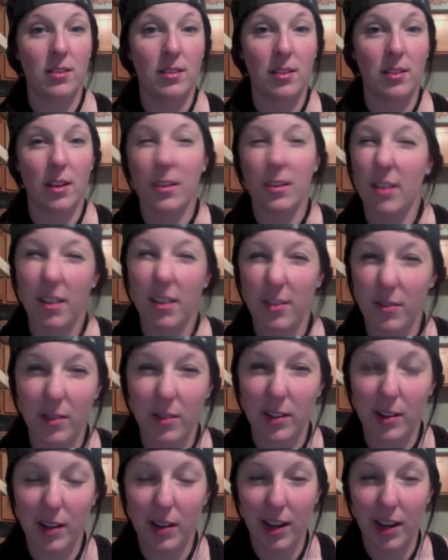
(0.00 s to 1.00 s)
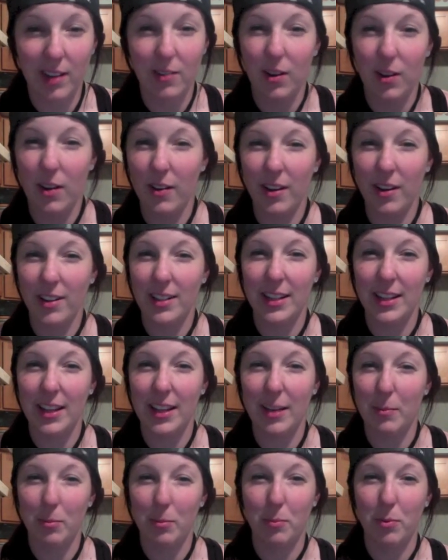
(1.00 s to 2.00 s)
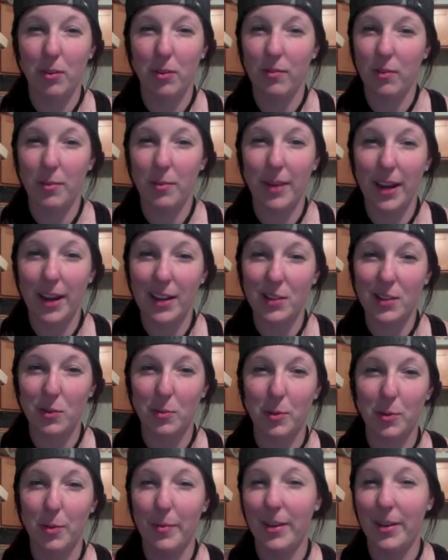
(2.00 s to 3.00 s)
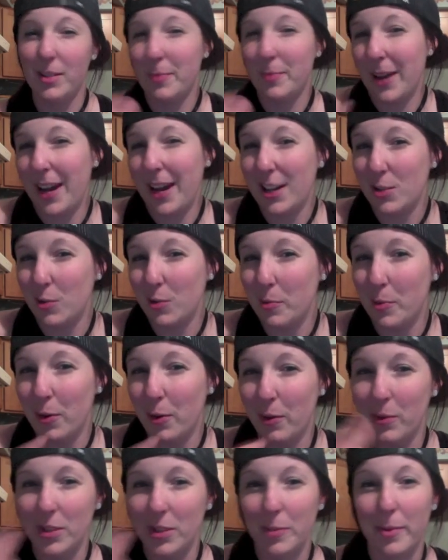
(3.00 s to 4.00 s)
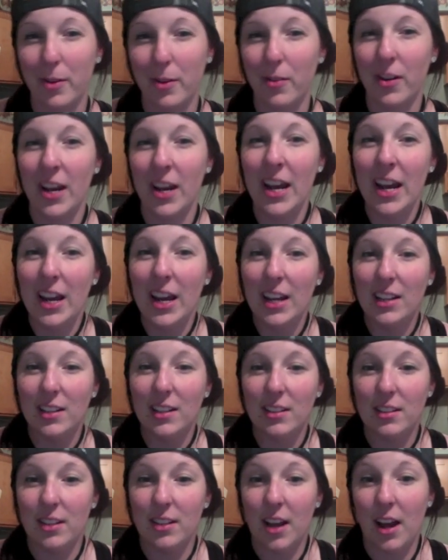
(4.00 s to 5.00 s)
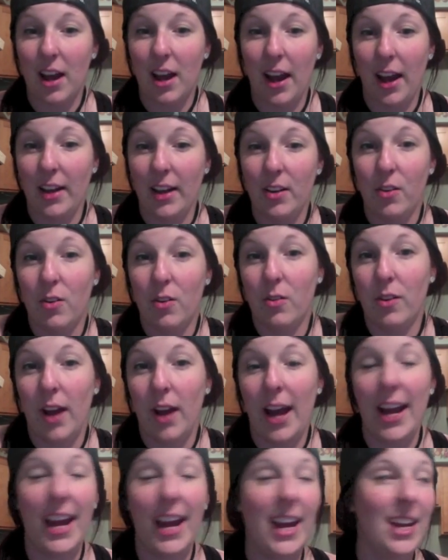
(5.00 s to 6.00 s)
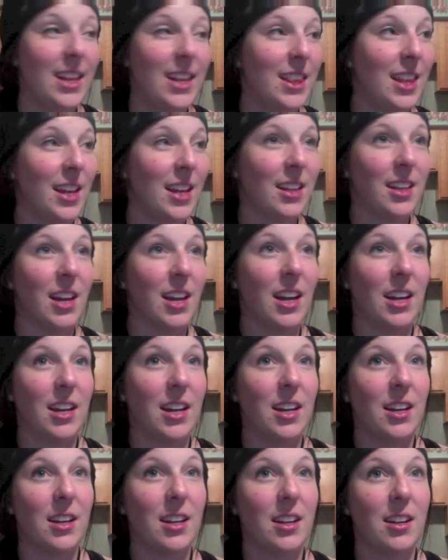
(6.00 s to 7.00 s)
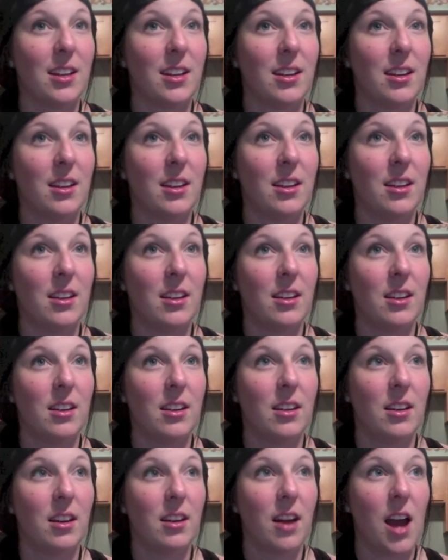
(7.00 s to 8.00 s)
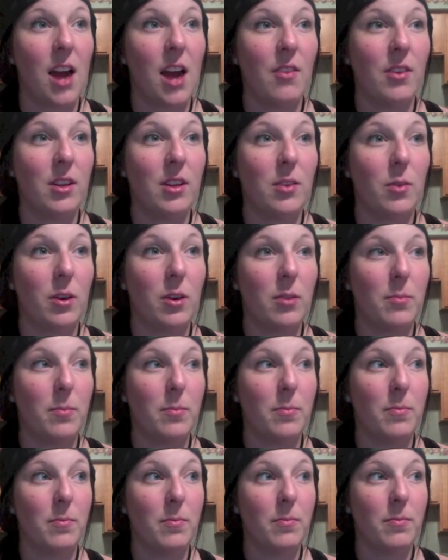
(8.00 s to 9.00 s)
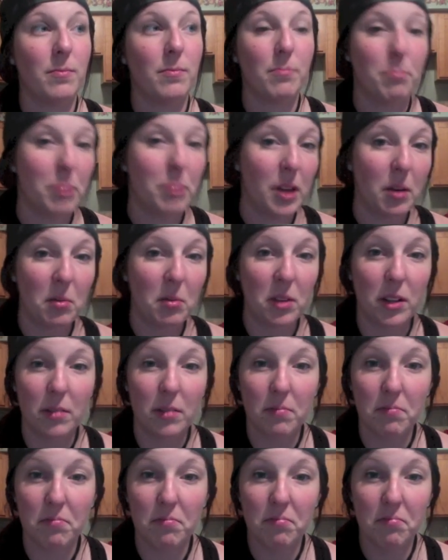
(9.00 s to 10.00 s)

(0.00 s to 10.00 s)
don't really know how I got to that point for my actual point, because my actual point was about, I hate that, like, I really want to be able to